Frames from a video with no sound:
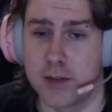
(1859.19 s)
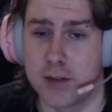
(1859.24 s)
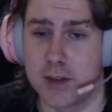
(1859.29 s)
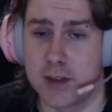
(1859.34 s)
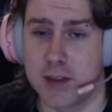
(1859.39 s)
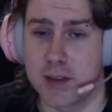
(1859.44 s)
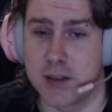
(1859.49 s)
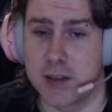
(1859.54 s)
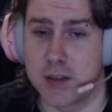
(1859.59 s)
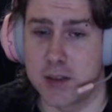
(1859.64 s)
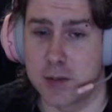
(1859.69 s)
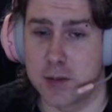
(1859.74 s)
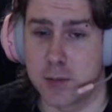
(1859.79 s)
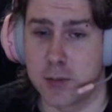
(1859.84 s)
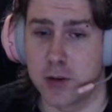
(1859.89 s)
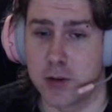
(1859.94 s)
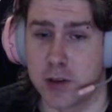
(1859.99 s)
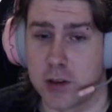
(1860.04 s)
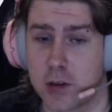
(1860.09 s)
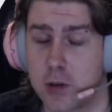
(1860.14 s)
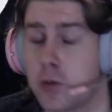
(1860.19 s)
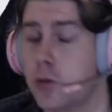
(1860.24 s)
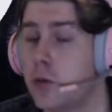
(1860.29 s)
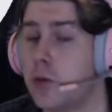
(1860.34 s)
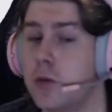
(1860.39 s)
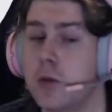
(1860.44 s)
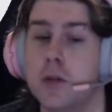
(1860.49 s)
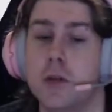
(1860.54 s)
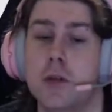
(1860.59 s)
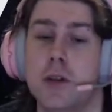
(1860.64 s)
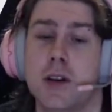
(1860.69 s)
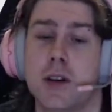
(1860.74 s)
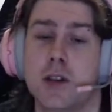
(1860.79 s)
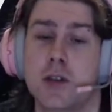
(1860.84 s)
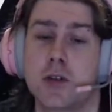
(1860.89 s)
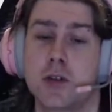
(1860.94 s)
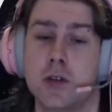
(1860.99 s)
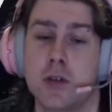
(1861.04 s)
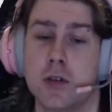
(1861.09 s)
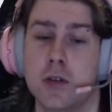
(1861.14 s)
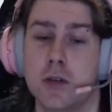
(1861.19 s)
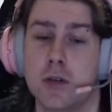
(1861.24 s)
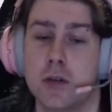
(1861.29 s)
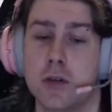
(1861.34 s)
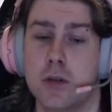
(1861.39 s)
This is pretty cool, actually.